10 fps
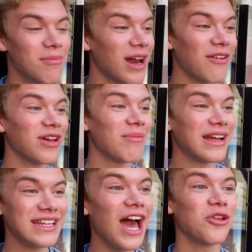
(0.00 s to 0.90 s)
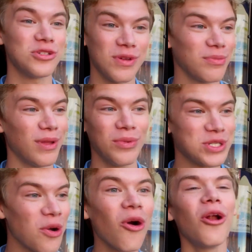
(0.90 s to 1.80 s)
but yeah. I've got my dad who
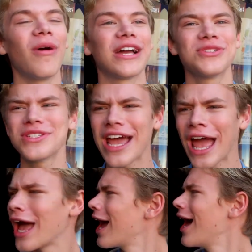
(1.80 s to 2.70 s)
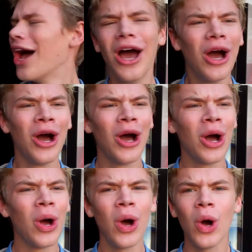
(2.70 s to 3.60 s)
was a quarterback. So it's like,
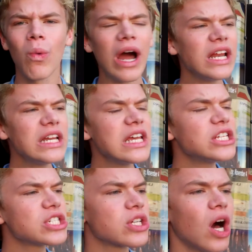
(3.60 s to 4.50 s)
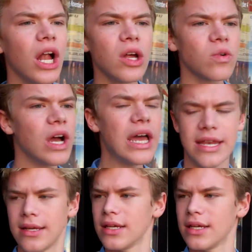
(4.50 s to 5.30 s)
why didn't he just call a run?